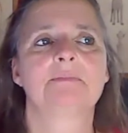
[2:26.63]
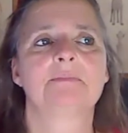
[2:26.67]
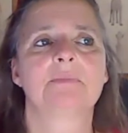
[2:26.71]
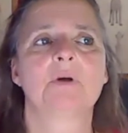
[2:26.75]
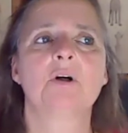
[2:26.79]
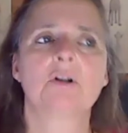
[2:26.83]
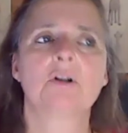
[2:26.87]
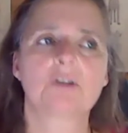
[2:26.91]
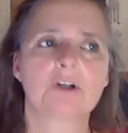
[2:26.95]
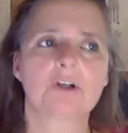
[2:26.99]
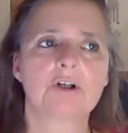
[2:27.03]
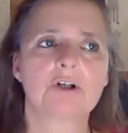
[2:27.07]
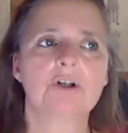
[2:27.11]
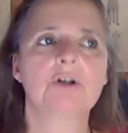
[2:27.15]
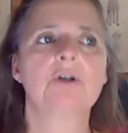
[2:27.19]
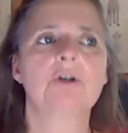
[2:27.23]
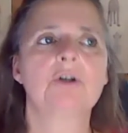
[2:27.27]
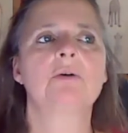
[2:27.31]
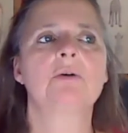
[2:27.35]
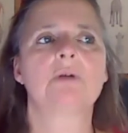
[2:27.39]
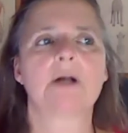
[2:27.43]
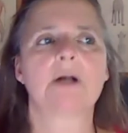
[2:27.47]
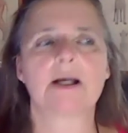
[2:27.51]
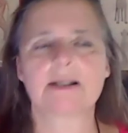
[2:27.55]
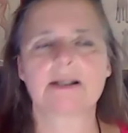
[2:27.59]

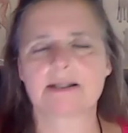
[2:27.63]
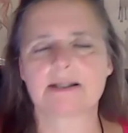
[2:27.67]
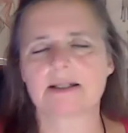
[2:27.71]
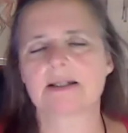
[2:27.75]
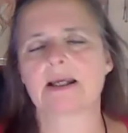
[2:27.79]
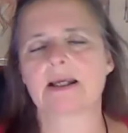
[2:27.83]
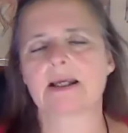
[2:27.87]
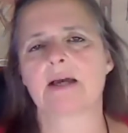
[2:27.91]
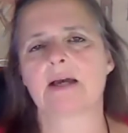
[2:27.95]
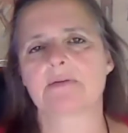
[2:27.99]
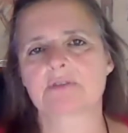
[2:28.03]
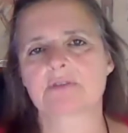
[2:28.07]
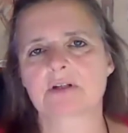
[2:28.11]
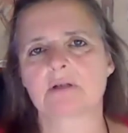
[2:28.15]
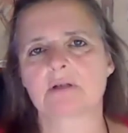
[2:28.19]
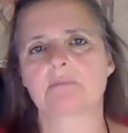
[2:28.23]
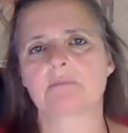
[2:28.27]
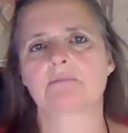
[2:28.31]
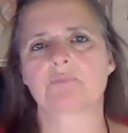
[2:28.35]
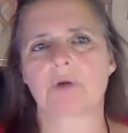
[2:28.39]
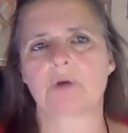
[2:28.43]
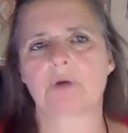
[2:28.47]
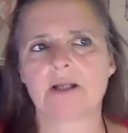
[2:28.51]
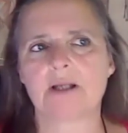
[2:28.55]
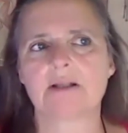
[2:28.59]
Although I did have
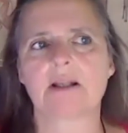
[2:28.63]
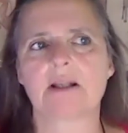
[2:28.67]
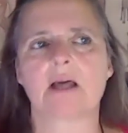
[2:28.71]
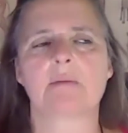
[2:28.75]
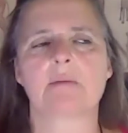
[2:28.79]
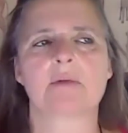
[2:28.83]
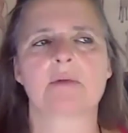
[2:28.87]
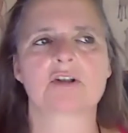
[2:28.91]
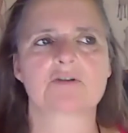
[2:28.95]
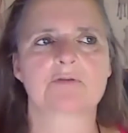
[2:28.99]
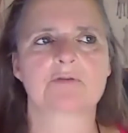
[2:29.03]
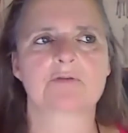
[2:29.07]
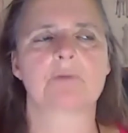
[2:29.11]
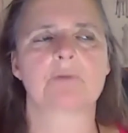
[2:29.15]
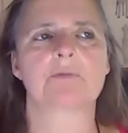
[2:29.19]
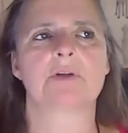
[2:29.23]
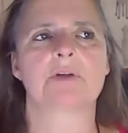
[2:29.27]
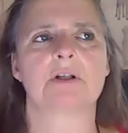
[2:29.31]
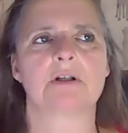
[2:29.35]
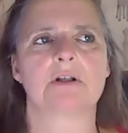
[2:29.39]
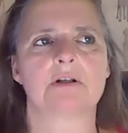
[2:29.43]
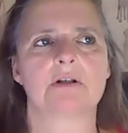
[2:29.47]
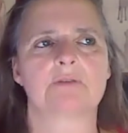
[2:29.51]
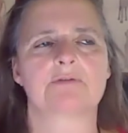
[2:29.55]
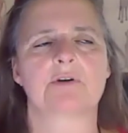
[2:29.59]
some brain damage from
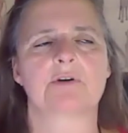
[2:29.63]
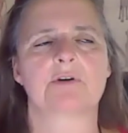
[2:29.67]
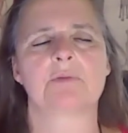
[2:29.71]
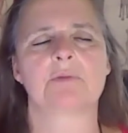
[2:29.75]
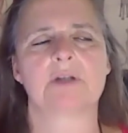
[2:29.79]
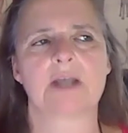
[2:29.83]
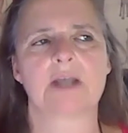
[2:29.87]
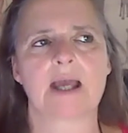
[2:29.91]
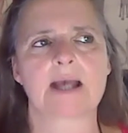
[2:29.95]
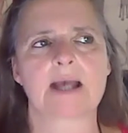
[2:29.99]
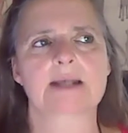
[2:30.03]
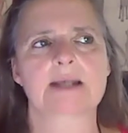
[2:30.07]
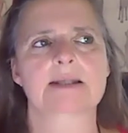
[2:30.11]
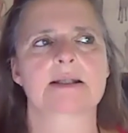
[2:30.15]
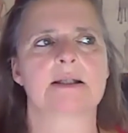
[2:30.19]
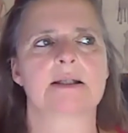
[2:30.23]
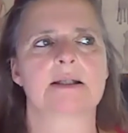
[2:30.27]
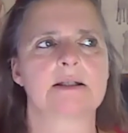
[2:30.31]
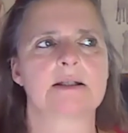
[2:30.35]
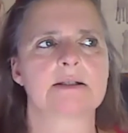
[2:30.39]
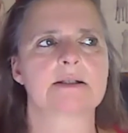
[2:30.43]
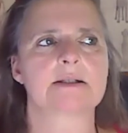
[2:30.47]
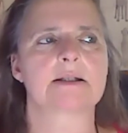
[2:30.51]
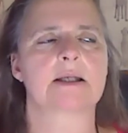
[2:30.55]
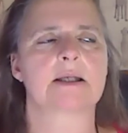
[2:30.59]
the
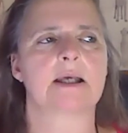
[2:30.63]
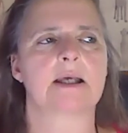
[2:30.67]
accident,